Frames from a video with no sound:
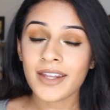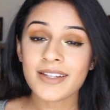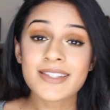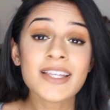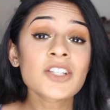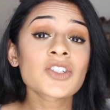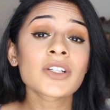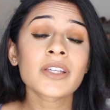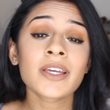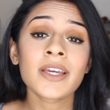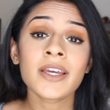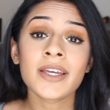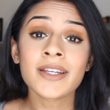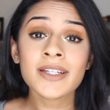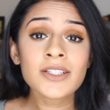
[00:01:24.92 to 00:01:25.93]
And
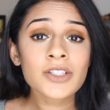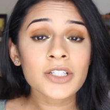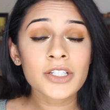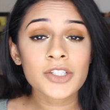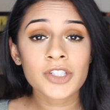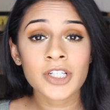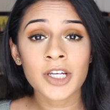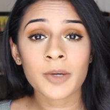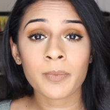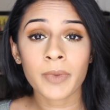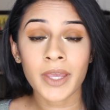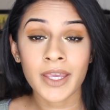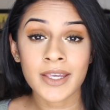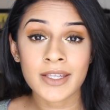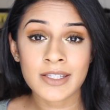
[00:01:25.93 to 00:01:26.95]
essentially, an internship
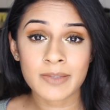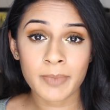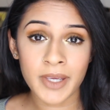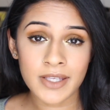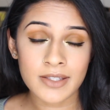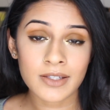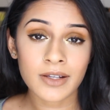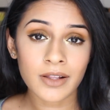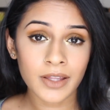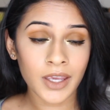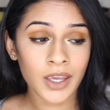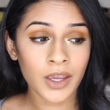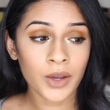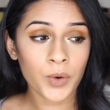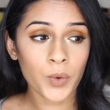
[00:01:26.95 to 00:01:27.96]
is
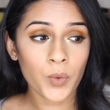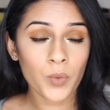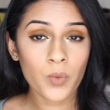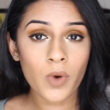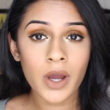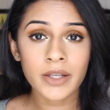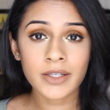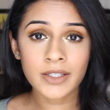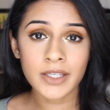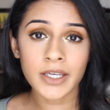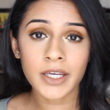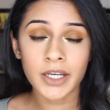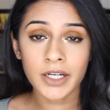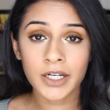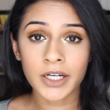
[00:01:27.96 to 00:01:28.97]
basically 1
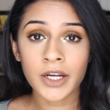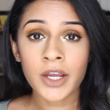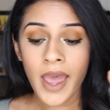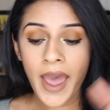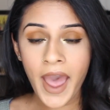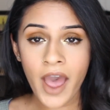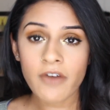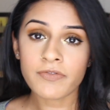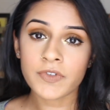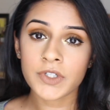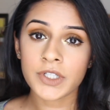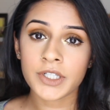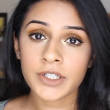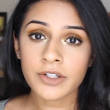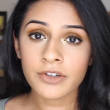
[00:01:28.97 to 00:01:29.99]
year
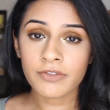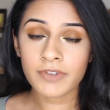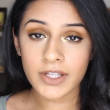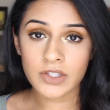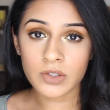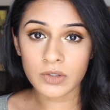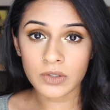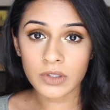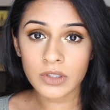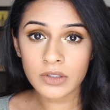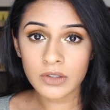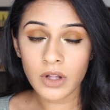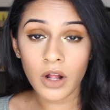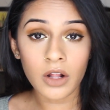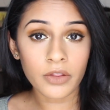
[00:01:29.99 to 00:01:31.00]
after vet
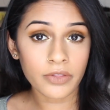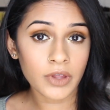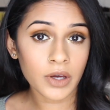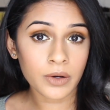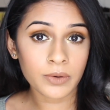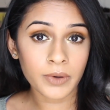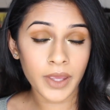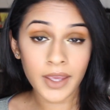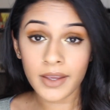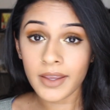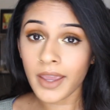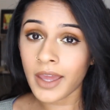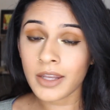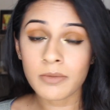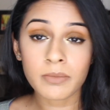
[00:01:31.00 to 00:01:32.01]
school, although it
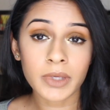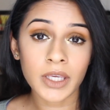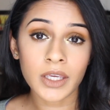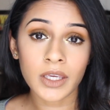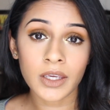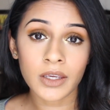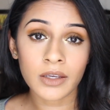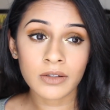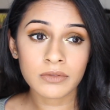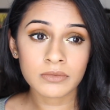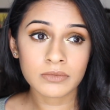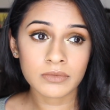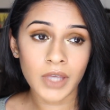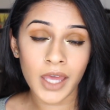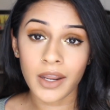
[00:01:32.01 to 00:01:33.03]
can be
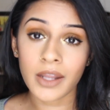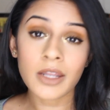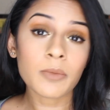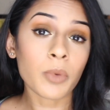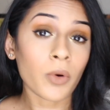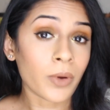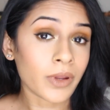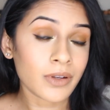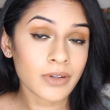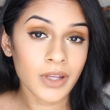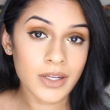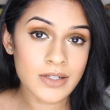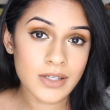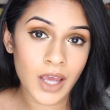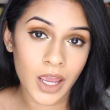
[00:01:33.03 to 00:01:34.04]
at any point
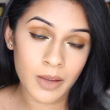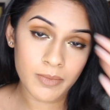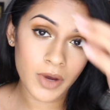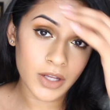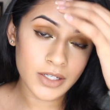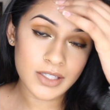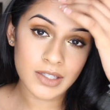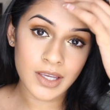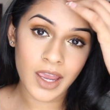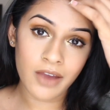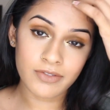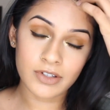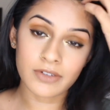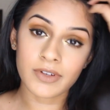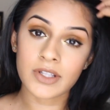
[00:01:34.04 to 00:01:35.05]
in time, honestly,
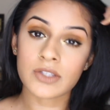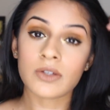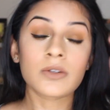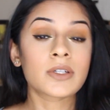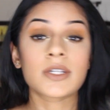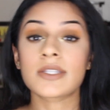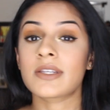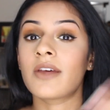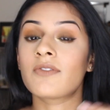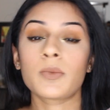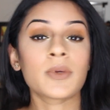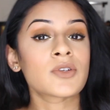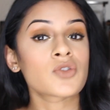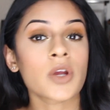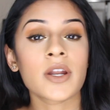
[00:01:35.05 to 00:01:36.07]
after vet school. It doesn't have to
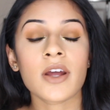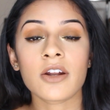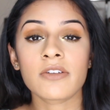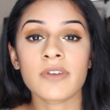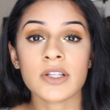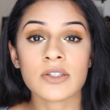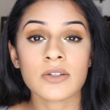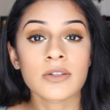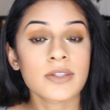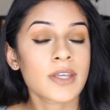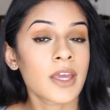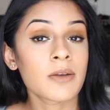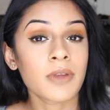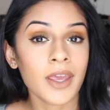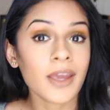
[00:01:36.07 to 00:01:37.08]
be straight out of vet school.
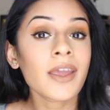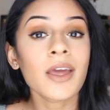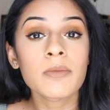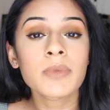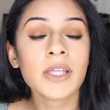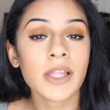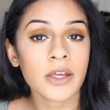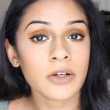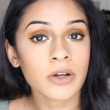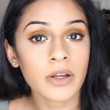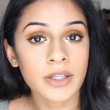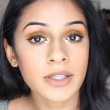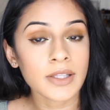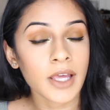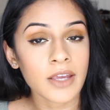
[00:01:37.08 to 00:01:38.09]
It can be later
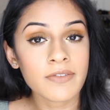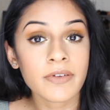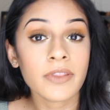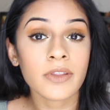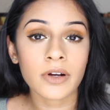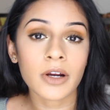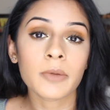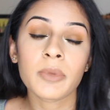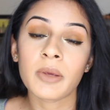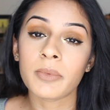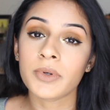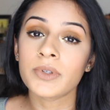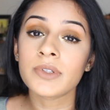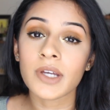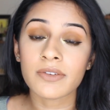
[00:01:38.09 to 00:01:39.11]
on in life, and there are
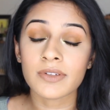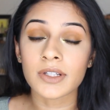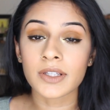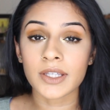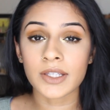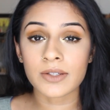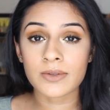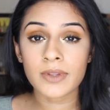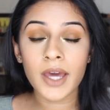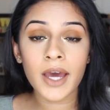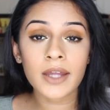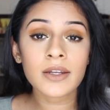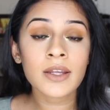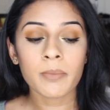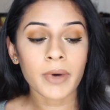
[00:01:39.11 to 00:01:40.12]
people who definitely do
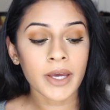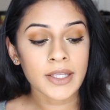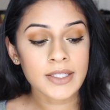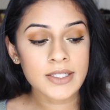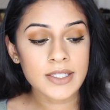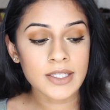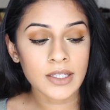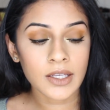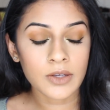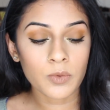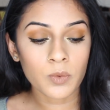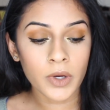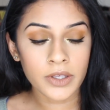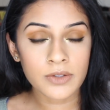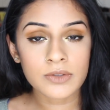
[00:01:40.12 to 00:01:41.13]
that. But
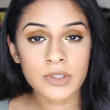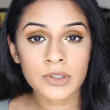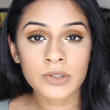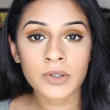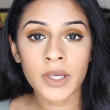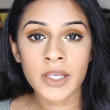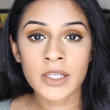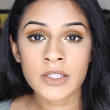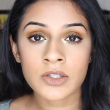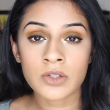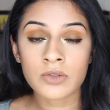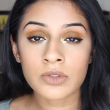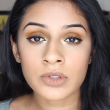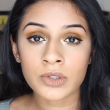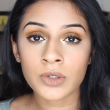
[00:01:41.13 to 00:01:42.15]
what you do is
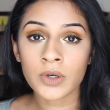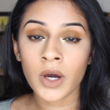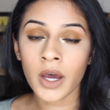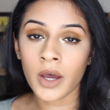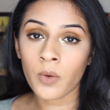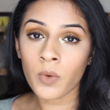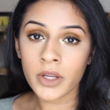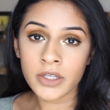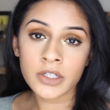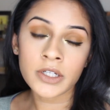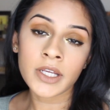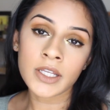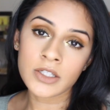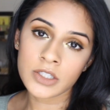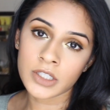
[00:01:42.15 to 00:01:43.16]
you do a one-year
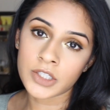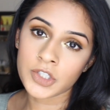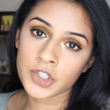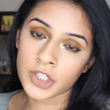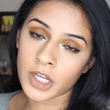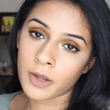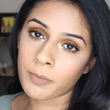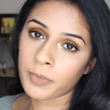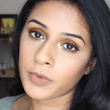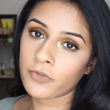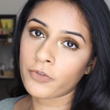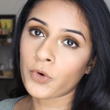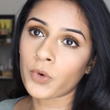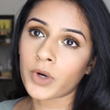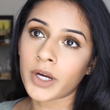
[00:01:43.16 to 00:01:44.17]
internship
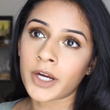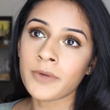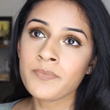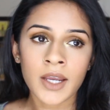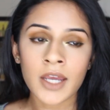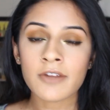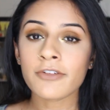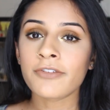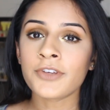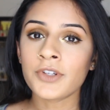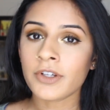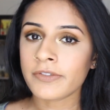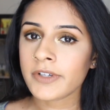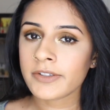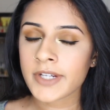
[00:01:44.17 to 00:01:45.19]
for kind of a few
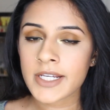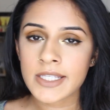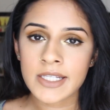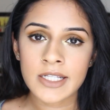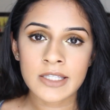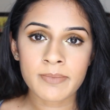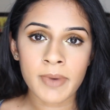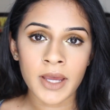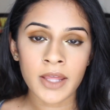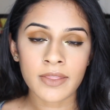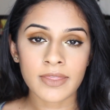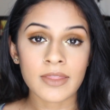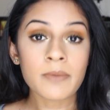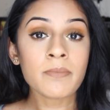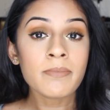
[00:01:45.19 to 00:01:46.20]
different reasons,
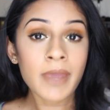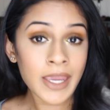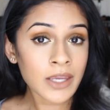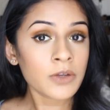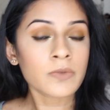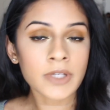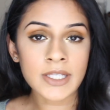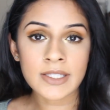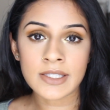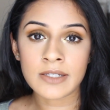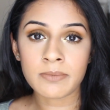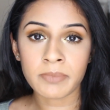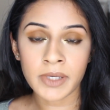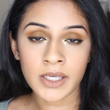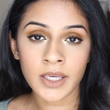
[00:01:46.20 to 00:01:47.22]
but the main
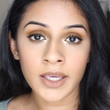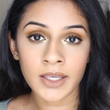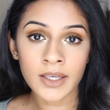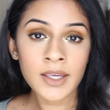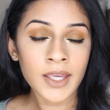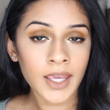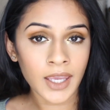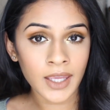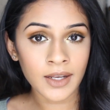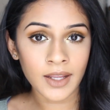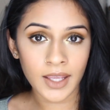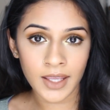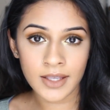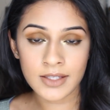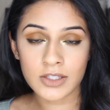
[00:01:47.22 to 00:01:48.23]
reason being
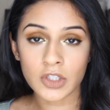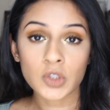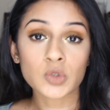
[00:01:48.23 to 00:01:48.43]
it is